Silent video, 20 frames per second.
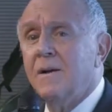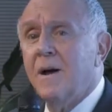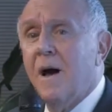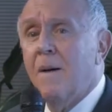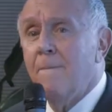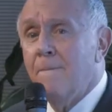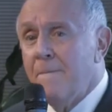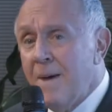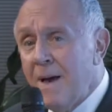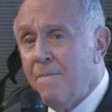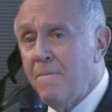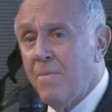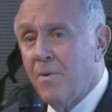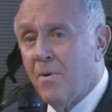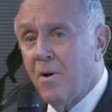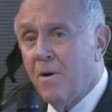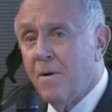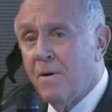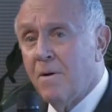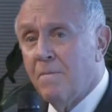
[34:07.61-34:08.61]
a
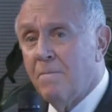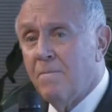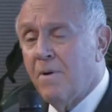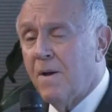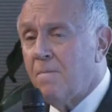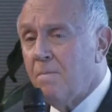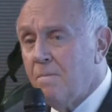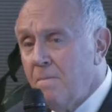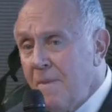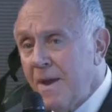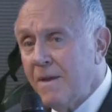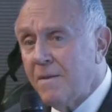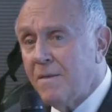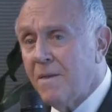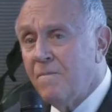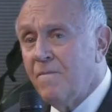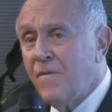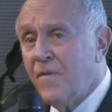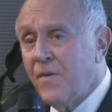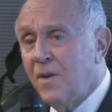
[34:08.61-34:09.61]
member, but make
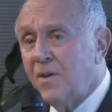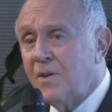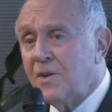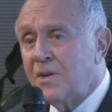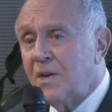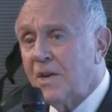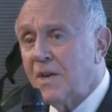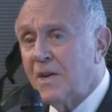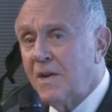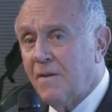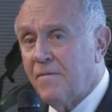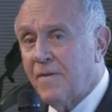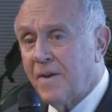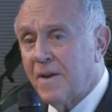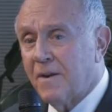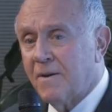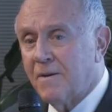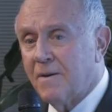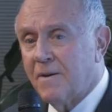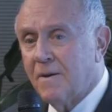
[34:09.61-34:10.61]
them feel
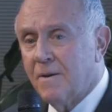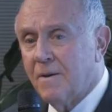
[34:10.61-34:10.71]
significant,